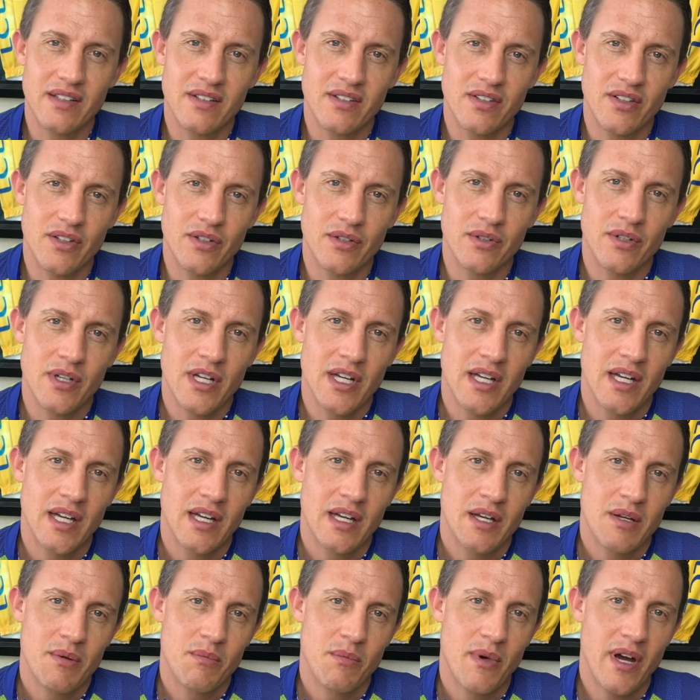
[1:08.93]
So,
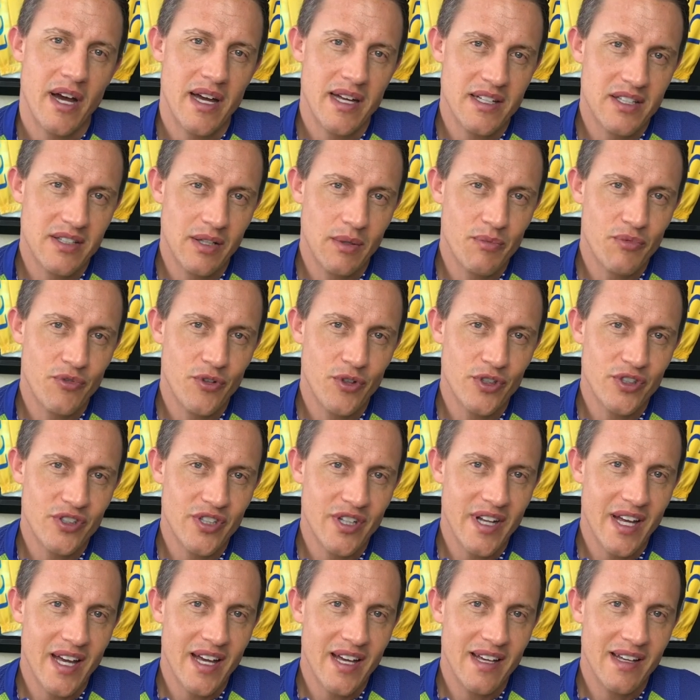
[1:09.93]
my tip for
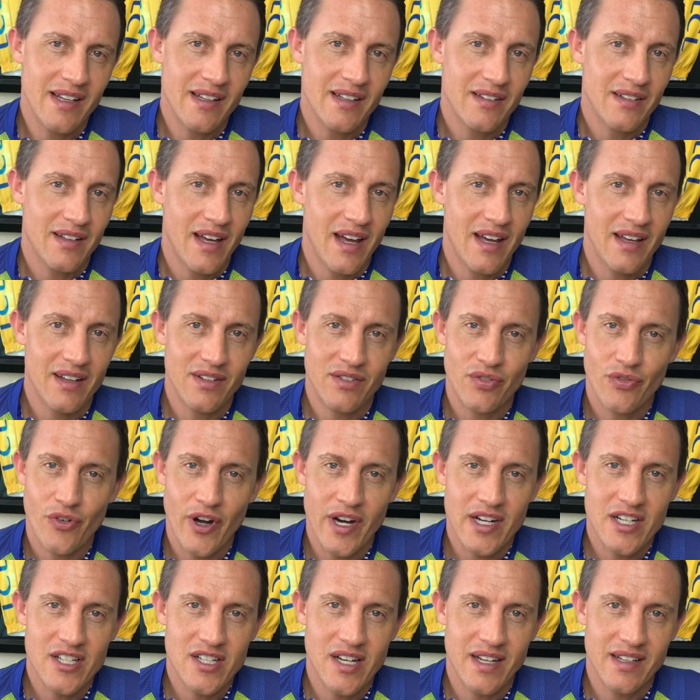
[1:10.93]
today, as
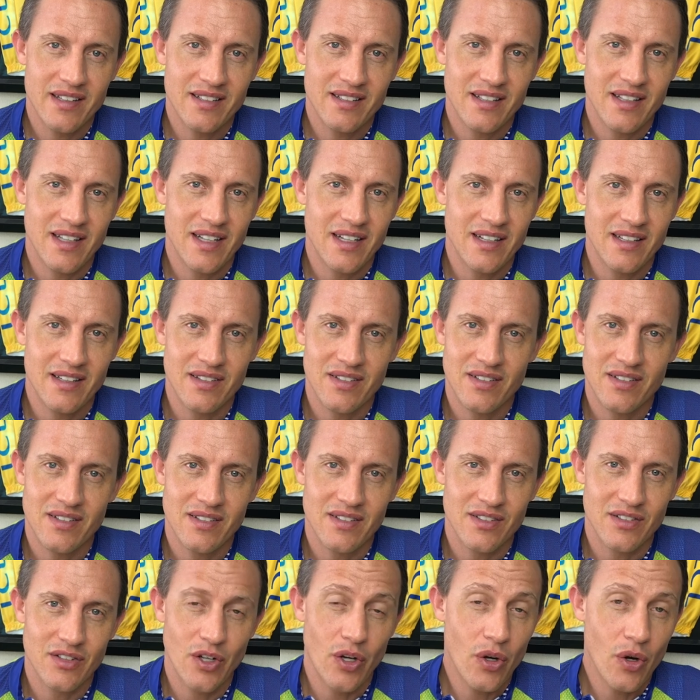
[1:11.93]
Frank Schleck said, is
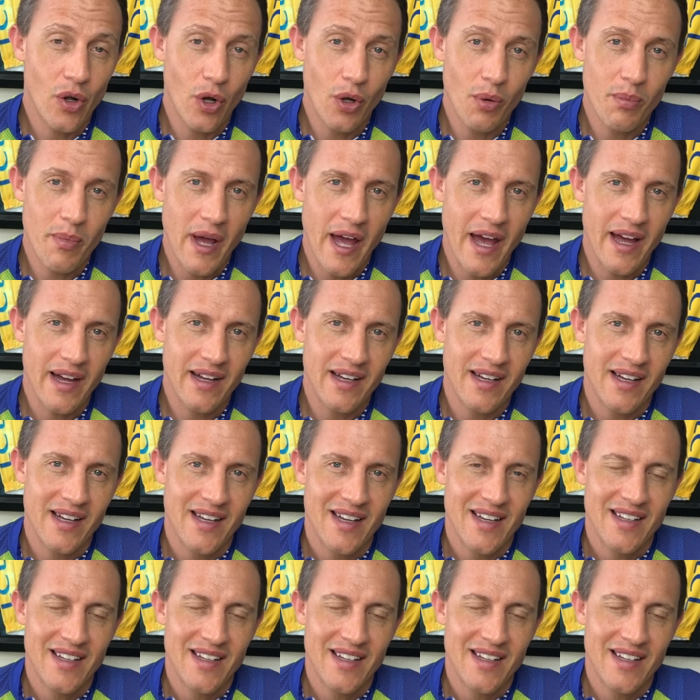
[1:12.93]
don't hold back,